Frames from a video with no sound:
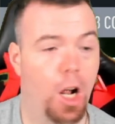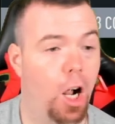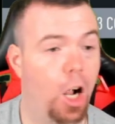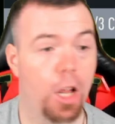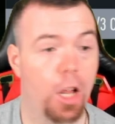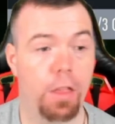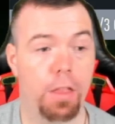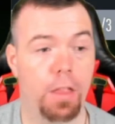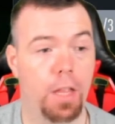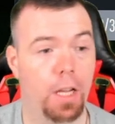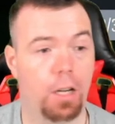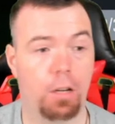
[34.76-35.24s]

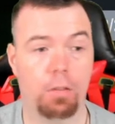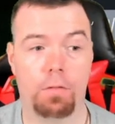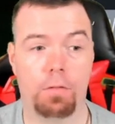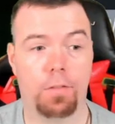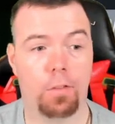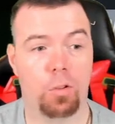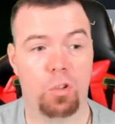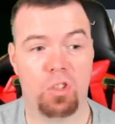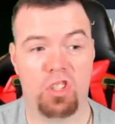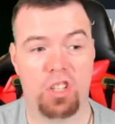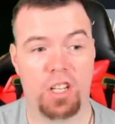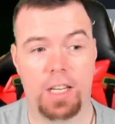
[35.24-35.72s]
I think
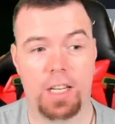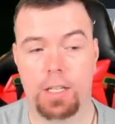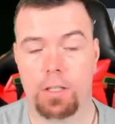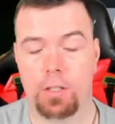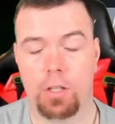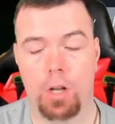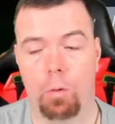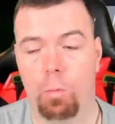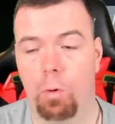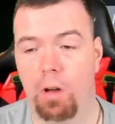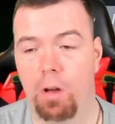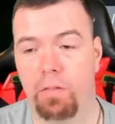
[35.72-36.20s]
unfortunately is
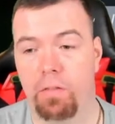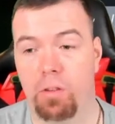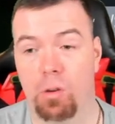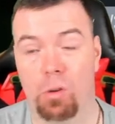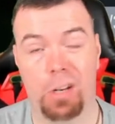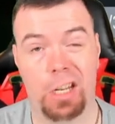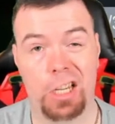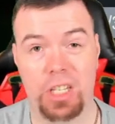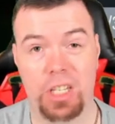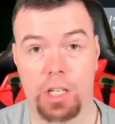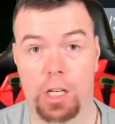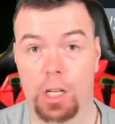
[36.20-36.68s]
not worth it
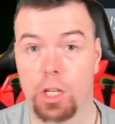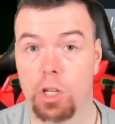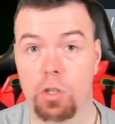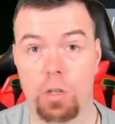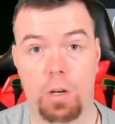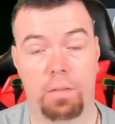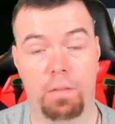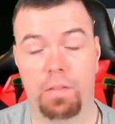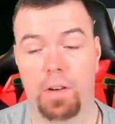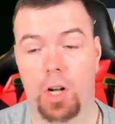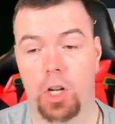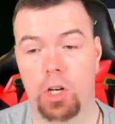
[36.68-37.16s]
unless you're going to
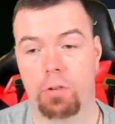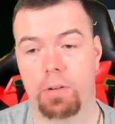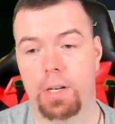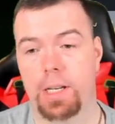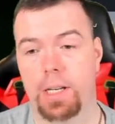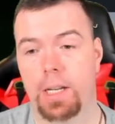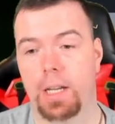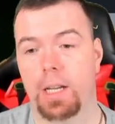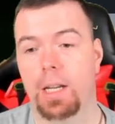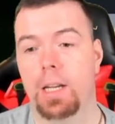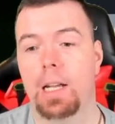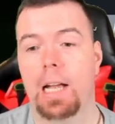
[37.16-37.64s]
drop fodder
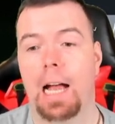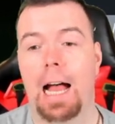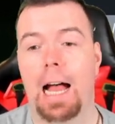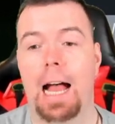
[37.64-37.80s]
in it.